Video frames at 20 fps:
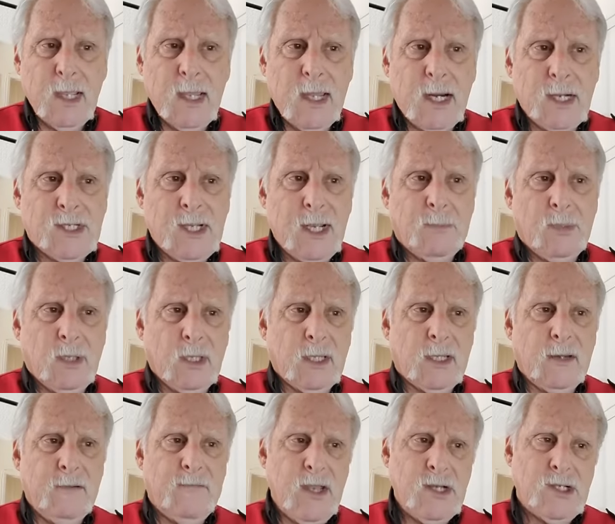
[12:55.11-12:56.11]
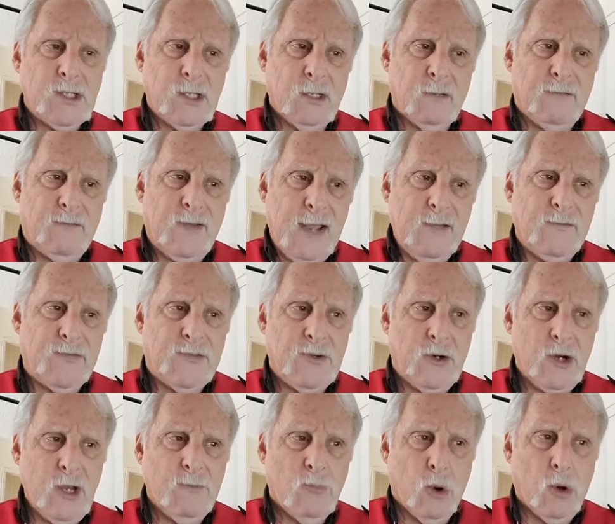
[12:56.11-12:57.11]
An example, conventional
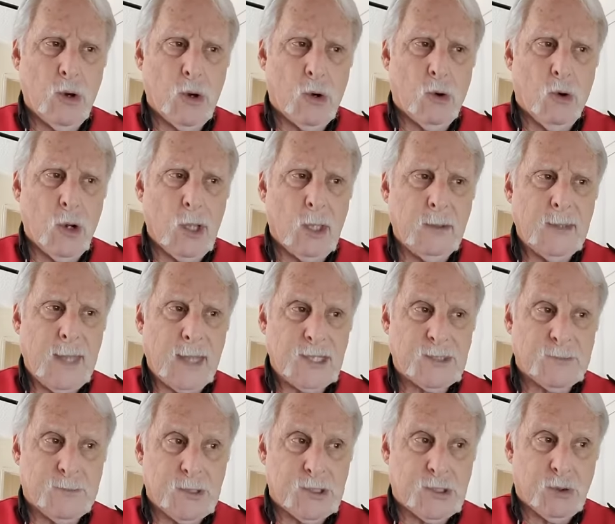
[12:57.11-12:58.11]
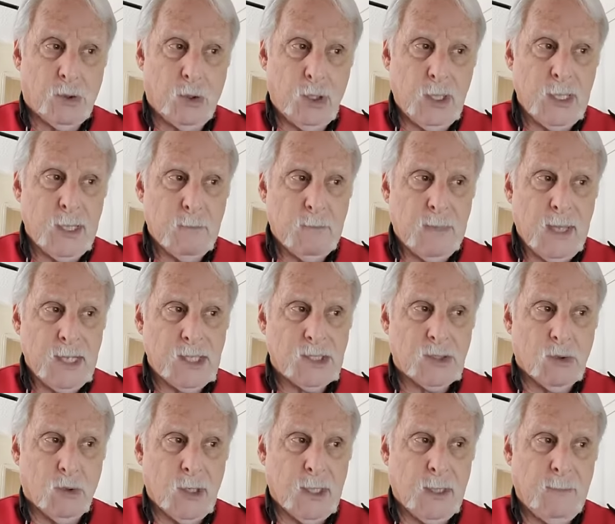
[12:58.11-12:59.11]
530 motor oil, that's
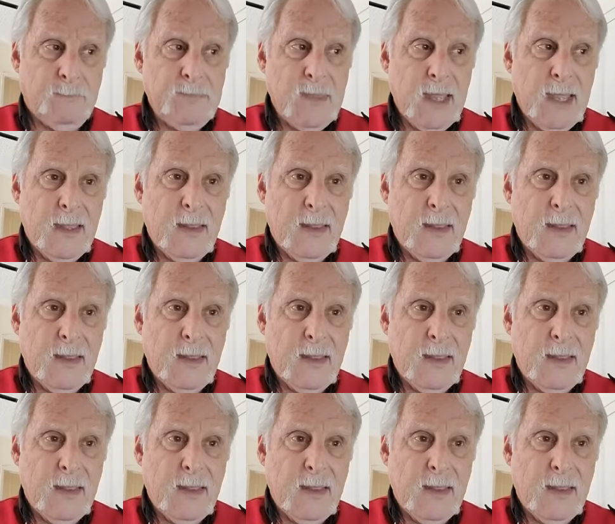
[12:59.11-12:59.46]
petroleum-based oil,